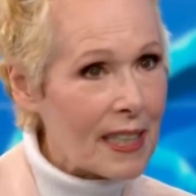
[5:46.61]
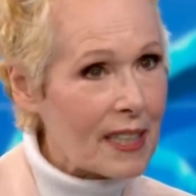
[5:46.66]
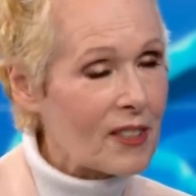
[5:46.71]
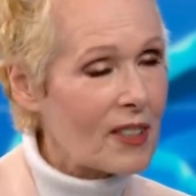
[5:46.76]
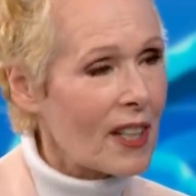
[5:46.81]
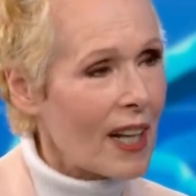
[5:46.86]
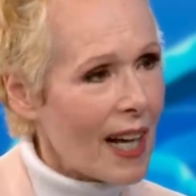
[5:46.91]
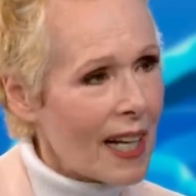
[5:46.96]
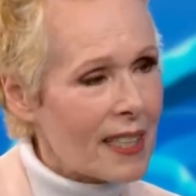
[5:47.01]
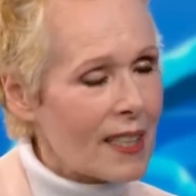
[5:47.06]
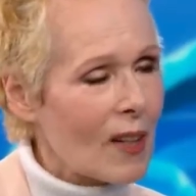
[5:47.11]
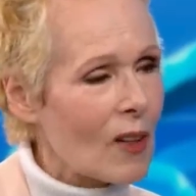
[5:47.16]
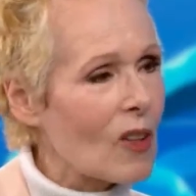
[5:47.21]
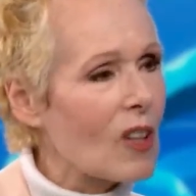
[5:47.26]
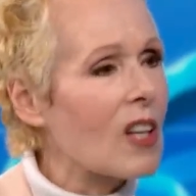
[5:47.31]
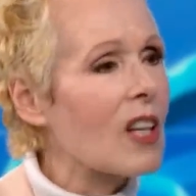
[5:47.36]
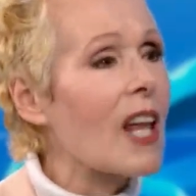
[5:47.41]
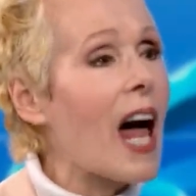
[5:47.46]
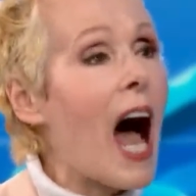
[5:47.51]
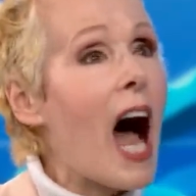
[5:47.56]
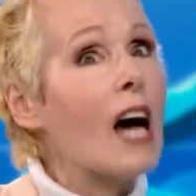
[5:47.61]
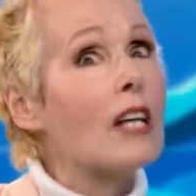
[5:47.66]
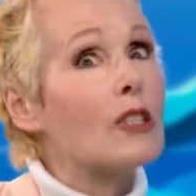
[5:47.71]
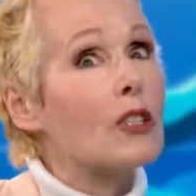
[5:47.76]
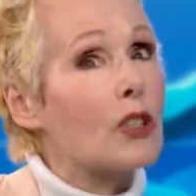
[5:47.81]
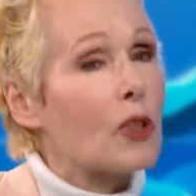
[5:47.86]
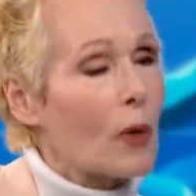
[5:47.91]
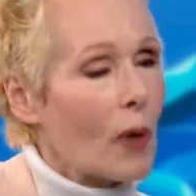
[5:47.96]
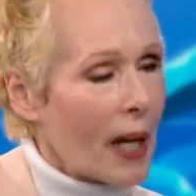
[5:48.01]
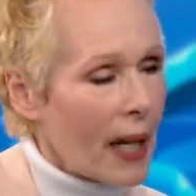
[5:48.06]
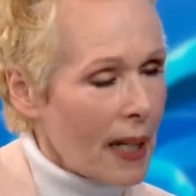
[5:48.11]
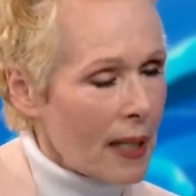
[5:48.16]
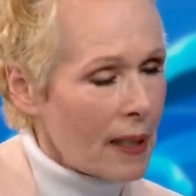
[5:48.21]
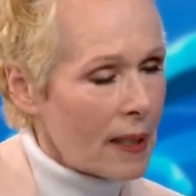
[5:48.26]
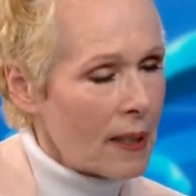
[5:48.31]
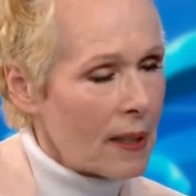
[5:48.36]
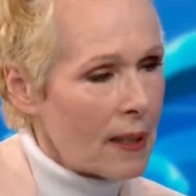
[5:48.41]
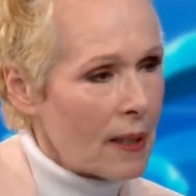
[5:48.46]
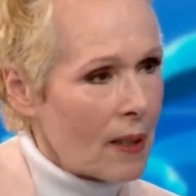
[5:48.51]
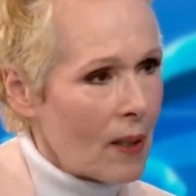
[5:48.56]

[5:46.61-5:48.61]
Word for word: he said, I know, lingerie.